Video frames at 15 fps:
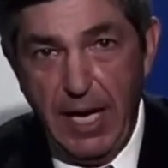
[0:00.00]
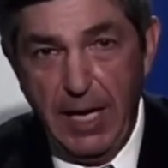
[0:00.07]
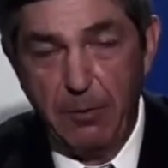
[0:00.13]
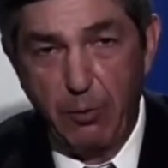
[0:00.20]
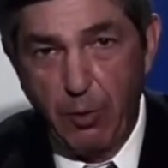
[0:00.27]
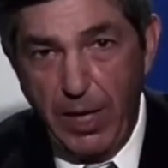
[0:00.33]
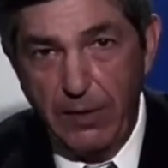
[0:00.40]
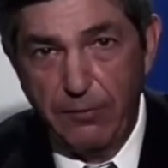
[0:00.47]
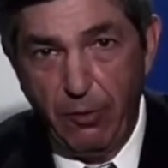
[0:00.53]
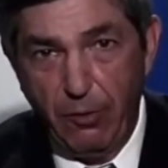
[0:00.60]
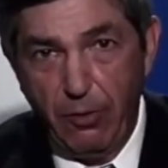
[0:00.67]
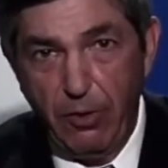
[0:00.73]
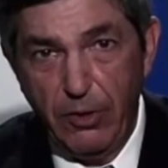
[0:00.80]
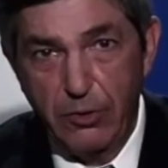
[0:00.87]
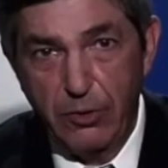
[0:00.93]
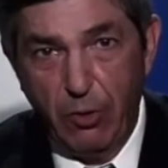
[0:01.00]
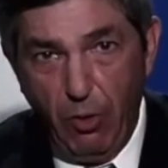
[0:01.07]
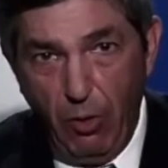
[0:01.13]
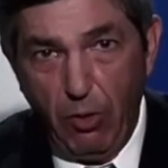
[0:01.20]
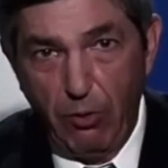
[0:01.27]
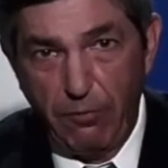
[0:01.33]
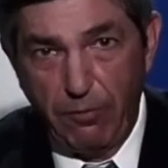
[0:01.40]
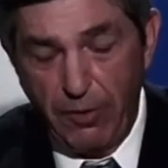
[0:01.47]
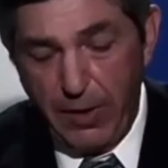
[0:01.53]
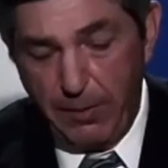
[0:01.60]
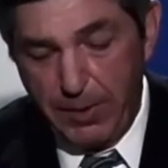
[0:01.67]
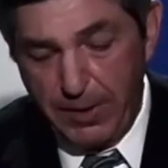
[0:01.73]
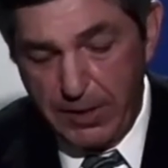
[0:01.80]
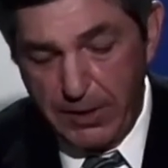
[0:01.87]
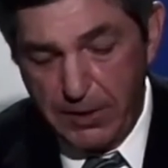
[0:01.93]
I'm grateful to all for
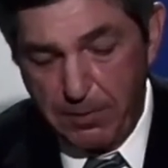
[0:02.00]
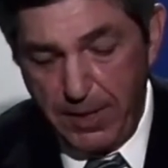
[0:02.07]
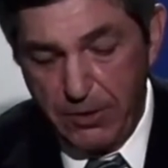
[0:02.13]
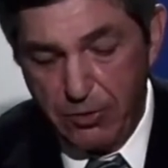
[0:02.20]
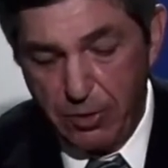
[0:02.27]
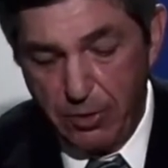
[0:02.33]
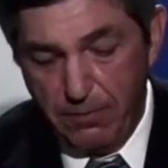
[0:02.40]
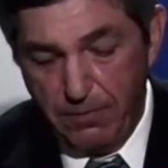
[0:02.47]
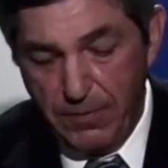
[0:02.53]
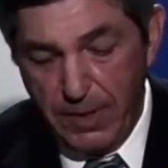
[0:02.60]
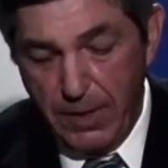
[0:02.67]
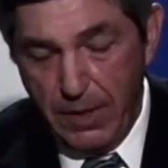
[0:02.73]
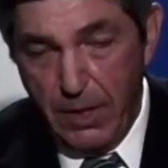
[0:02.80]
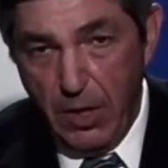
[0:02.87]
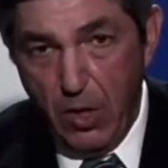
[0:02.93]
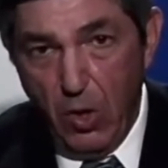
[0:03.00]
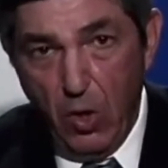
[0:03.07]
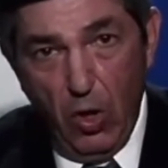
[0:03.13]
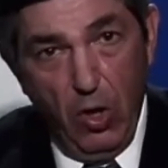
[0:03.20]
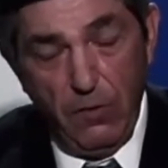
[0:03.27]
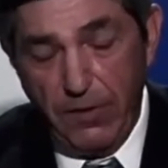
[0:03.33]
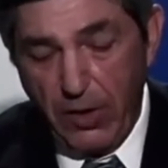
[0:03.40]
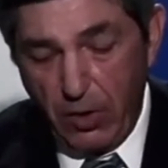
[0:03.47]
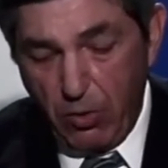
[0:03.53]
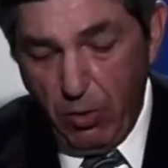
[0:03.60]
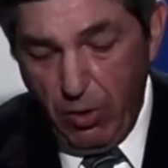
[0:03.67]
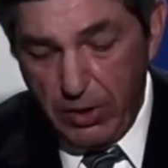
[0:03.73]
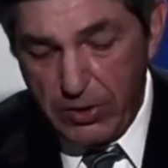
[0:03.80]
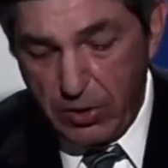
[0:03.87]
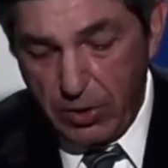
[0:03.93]
their participation. Over the
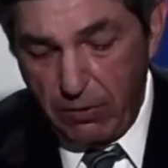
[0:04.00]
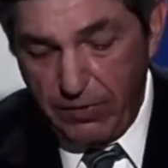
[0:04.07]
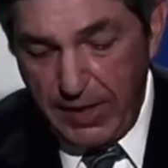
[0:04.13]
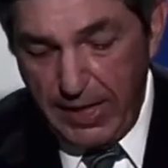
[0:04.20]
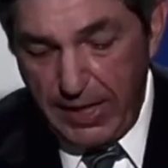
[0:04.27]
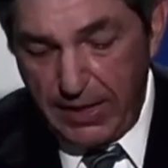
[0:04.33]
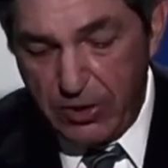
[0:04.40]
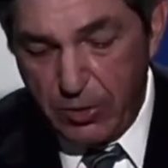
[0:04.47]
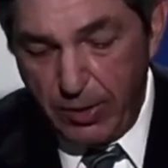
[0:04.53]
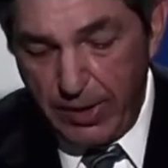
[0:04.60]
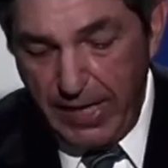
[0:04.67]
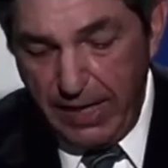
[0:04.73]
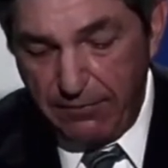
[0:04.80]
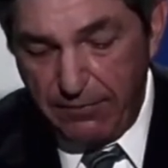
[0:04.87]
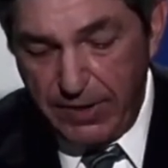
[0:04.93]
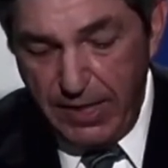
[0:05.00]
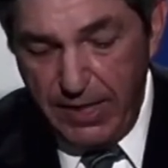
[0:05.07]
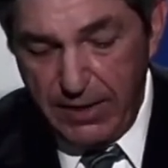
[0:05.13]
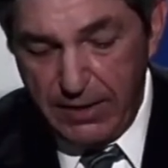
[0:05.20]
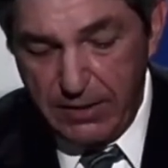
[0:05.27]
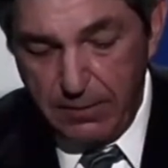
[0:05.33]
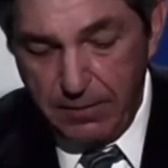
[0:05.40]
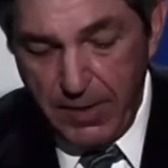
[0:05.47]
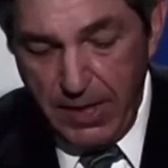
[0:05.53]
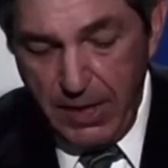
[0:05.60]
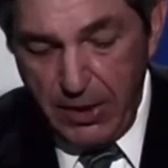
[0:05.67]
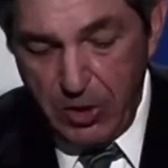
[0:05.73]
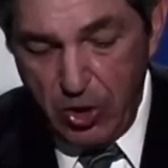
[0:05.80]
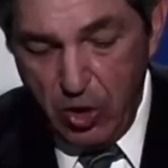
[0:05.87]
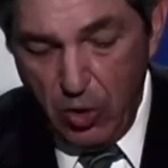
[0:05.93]
course of the next 2.5 days,
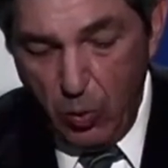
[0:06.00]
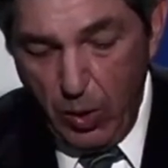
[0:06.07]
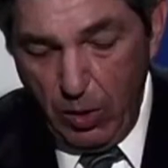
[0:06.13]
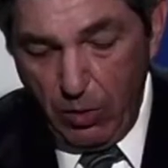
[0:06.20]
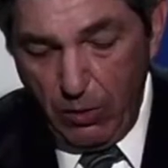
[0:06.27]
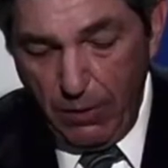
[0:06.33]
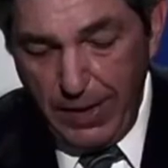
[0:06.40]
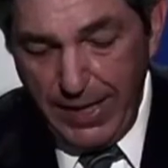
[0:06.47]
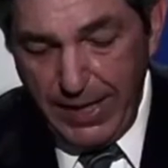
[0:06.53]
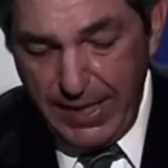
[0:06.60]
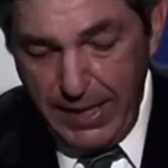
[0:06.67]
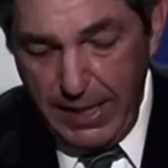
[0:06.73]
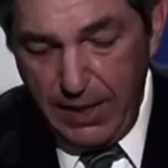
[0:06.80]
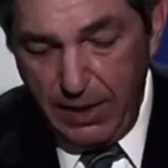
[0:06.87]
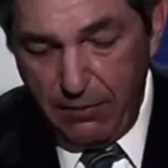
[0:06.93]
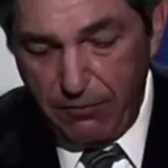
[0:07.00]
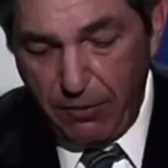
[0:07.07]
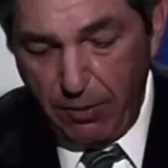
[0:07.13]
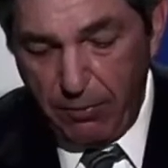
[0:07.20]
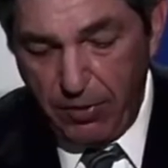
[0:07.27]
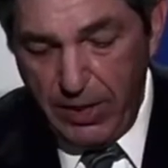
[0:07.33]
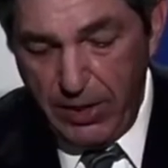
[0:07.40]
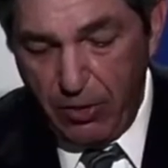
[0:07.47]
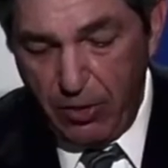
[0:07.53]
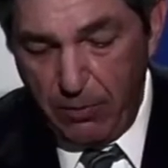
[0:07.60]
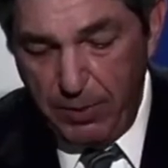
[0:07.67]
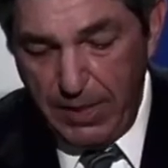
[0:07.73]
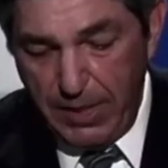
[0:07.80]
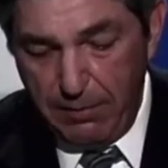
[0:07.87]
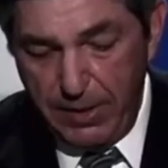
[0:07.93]
you will hear from 3
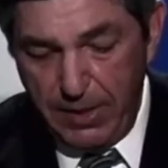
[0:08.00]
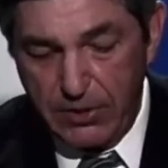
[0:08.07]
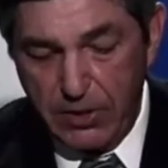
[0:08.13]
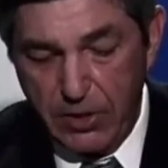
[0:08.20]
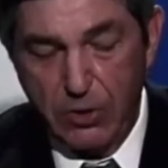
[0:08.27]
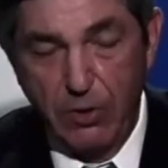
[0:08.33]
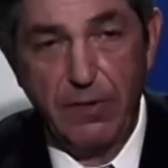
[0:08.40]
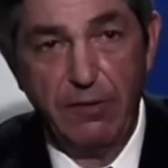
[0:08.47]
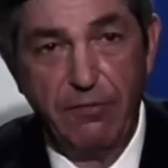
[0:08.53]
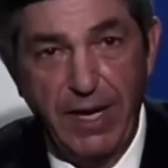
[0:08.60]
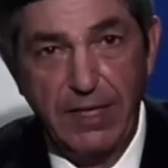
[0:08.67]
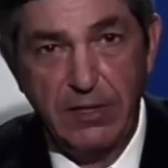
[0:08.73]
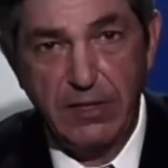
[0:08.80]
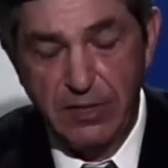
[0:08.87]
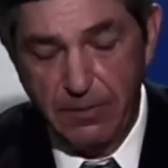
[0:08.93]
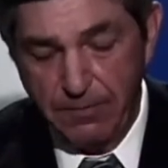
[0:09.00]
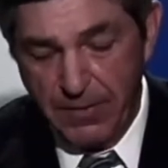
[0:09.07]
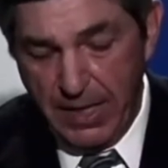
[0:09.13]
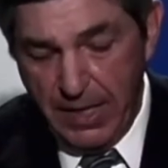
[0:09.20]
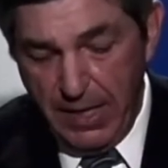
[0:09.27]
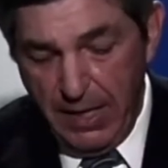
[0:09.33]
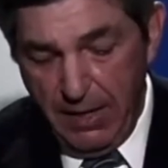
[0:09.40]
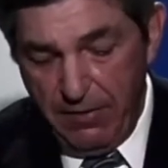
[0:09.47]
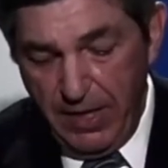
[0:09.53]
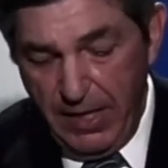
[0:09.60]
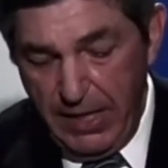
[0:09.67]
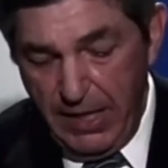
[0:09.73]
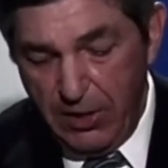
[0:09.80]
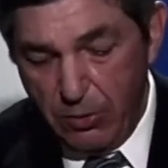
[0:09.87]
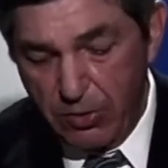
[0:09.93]
European ministers of defense,
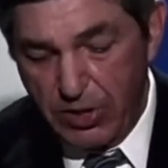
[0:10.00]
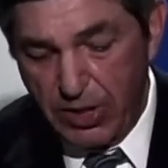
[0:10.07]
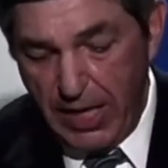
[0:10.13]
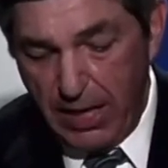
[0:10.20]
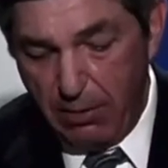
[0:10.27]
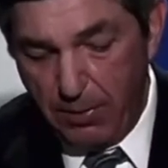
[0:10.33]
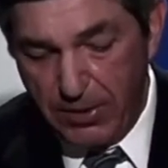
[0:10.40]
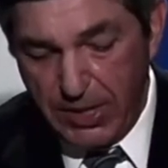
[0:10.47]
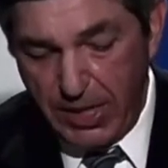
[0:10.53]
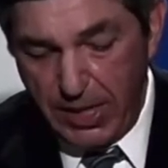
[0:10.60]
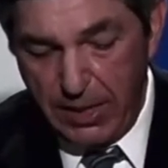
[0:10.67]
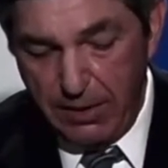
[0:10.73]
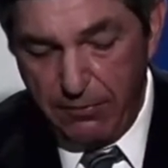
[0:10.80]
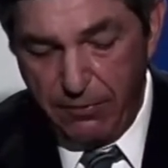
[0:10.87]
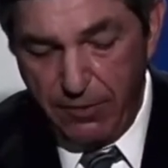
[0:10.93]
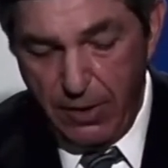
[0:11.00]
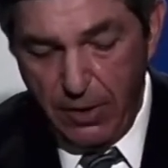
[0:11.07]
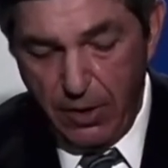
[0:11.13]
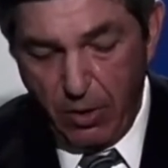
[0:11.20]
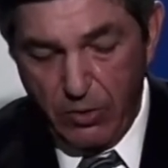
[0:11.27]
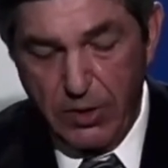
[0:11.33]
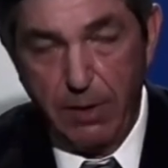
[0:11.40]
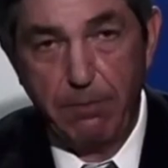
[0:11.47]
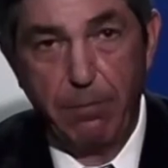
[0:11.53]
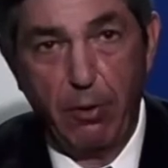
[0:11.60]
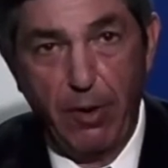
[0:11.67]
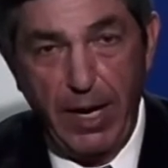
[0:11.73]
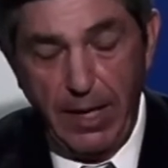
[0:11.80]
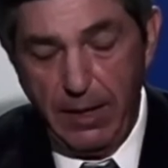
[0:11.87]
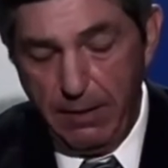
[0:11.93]
the EU's High Representative, Josep
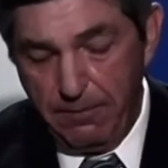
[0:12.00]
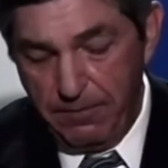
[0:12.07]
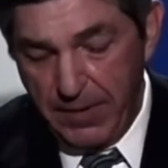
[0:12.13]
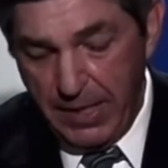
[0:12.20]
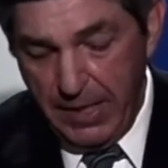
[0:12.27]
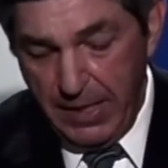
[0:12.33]
Borrell,